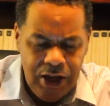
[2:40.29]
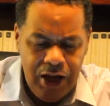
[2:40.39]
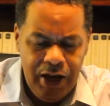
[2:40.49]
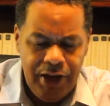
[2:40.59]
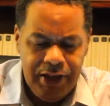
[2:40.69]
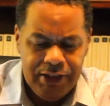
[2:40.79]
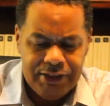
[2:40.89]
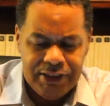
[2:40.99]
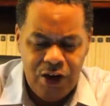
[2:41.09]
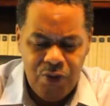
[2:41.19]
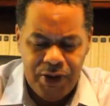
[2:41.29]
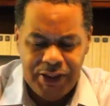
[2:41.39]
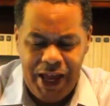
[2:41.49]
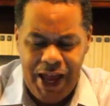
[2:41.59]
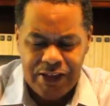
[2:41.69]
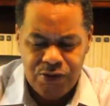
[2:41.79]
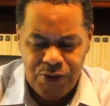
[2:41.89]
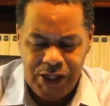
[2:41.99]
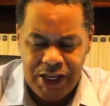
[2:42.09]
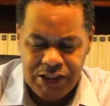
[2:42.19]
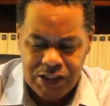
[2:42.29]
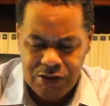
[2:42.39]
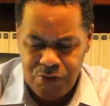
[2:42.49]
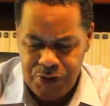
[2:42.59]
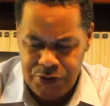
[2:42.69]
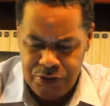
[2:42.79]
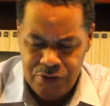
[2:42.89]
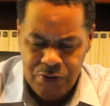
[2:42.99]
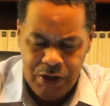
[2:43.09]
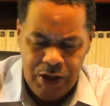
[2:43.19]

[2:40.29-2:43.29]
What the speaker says: it is someone that has a relationship with you